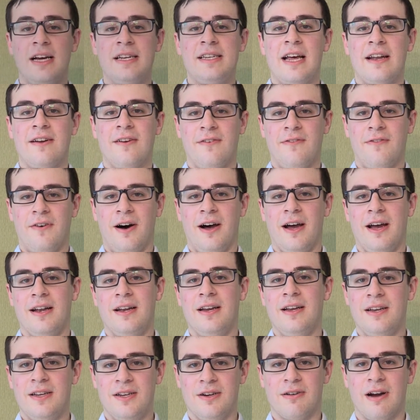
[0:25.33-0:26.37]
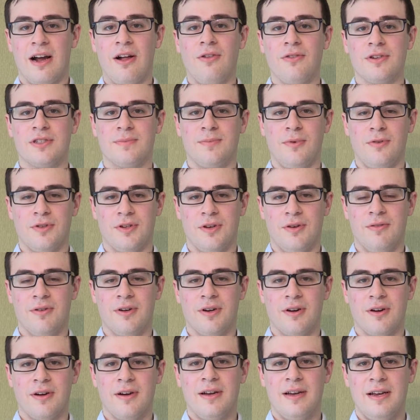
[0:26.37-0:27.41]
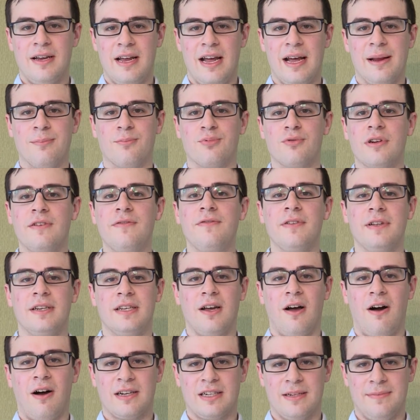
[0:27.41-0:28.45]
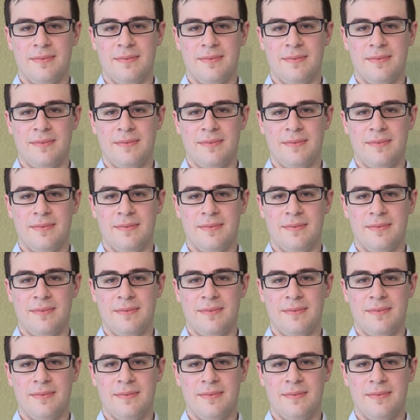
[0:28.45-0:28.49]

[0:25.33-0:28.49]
identified your eligible donor and briefly talked